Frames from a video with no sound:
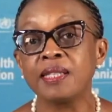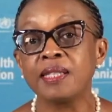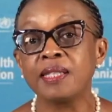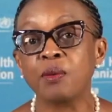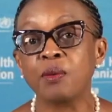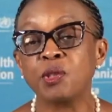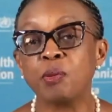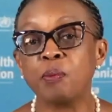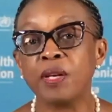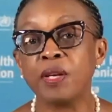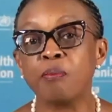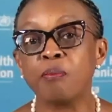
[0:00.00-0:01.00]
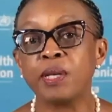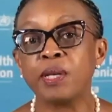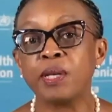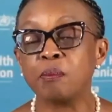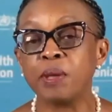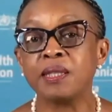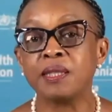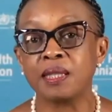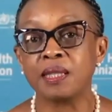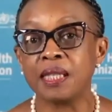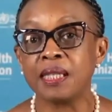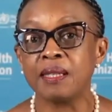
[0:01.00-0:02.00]
is that once people have
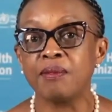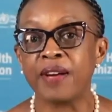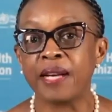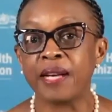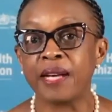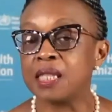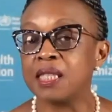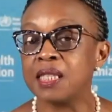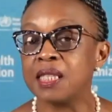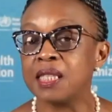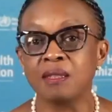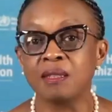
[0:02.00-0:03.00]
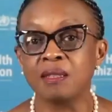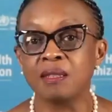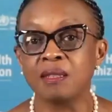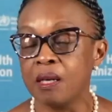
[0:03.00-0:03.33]
participated in vaccines